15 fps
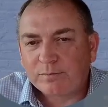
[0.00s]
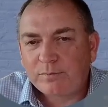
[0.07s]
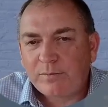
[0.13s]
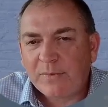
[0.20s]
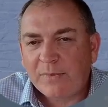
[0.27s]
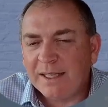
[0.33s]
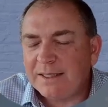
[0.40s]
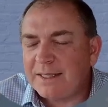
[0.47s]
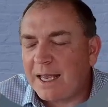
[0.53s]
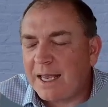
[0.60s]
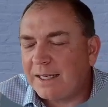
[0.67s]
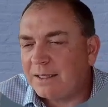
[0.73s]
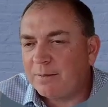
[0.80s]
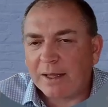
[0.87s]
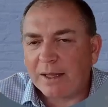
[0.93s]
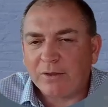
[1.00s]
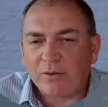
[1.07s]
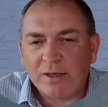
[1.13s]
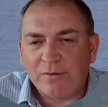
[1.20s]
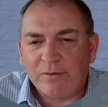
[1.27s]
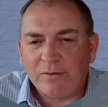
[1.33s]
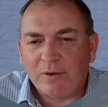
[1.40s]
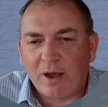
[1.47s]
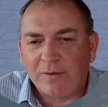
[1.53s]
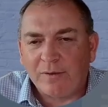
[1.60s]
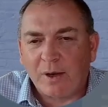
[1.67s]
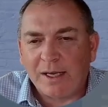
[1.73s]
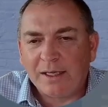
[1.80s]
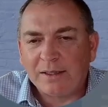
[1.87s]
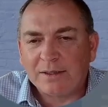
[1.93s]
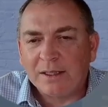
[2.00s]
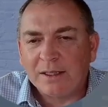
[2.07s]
It takes about 3 to 5 weeks.